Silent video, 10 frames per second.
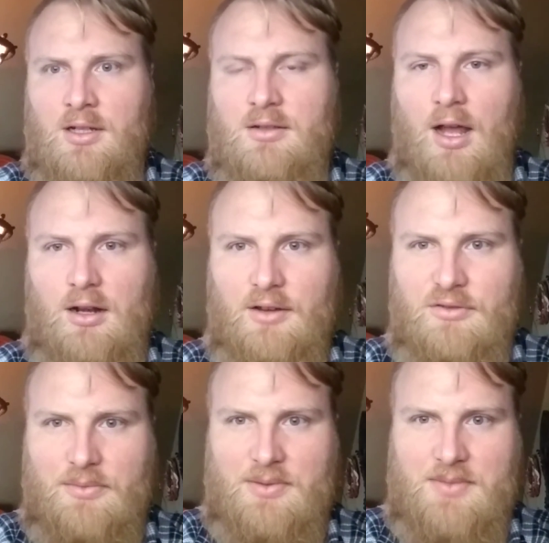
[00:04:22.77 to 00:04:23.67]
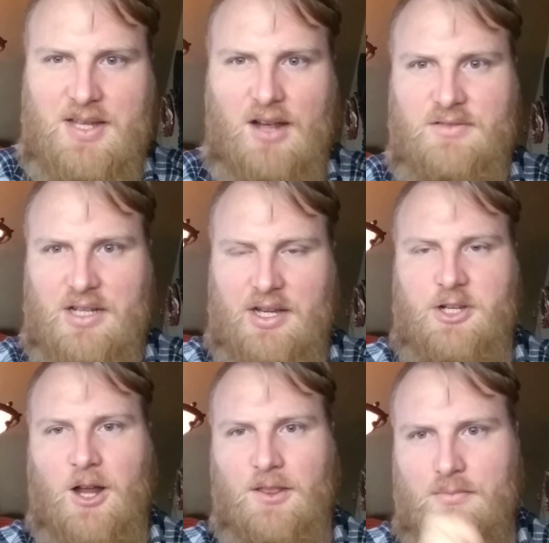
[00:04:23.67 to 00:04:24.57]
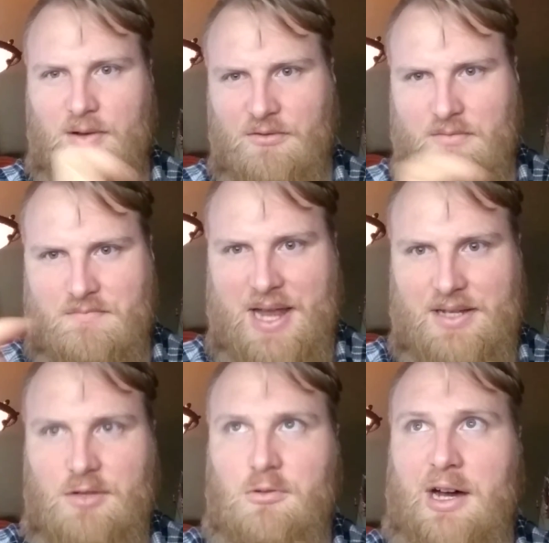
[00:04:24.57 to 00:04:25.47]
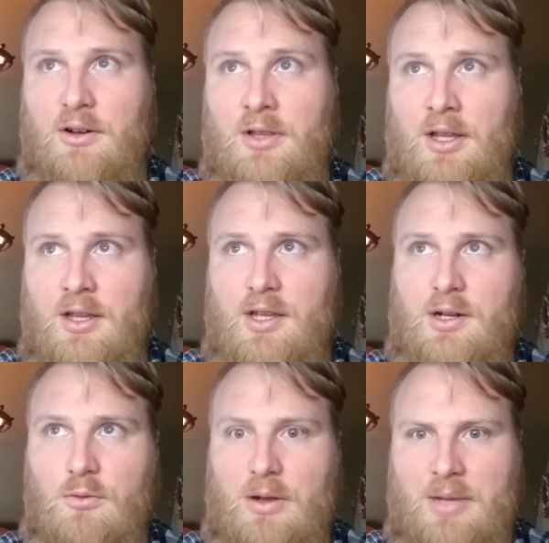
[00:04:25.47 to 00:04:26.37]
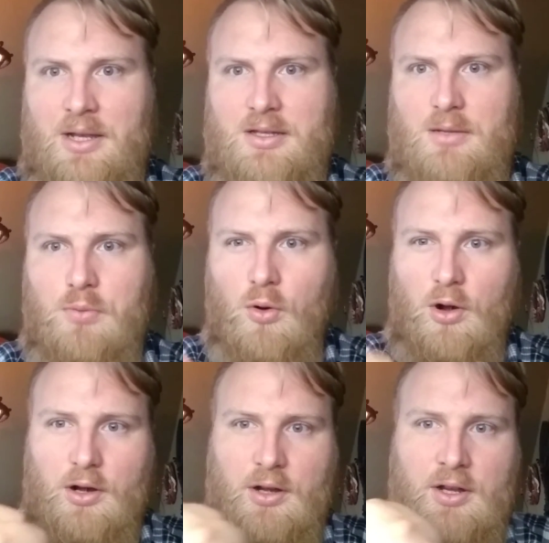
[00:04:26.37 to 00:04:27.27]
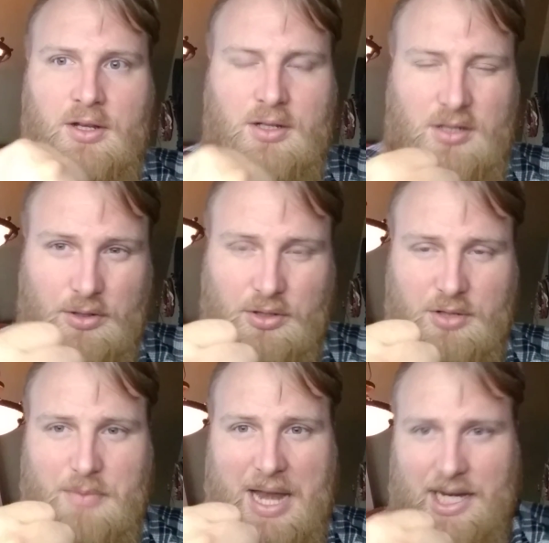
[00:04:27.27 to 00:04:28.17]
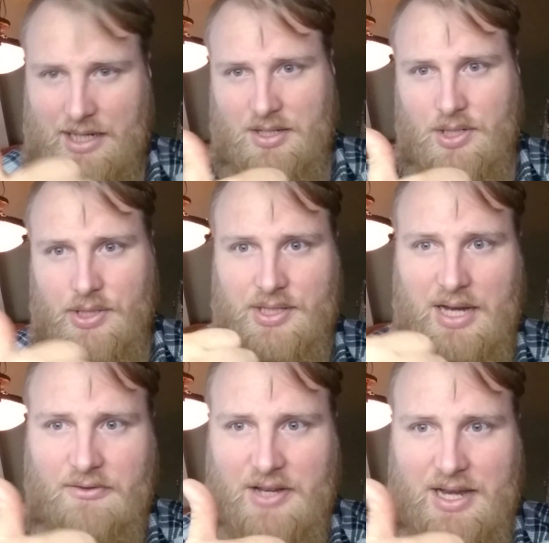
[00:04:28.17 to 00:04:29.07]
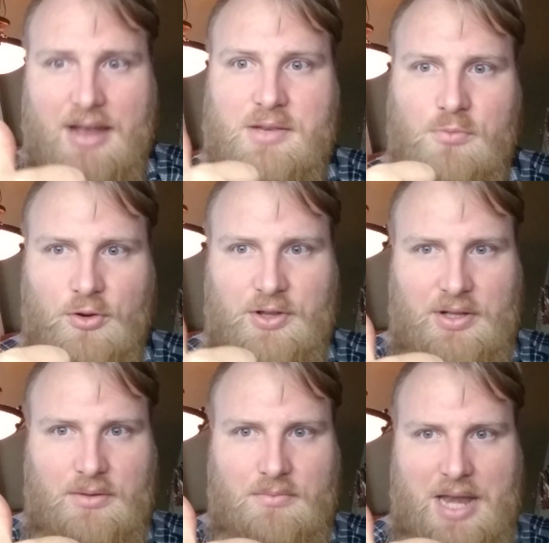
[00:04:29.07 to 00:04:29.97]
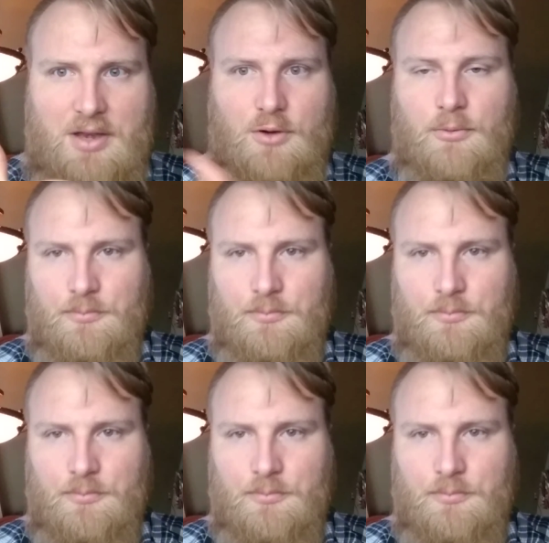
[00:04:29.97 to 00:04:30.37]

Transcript: Not only from themselves and each other, but from men as well. Women support social spending and social safety nets more than men do.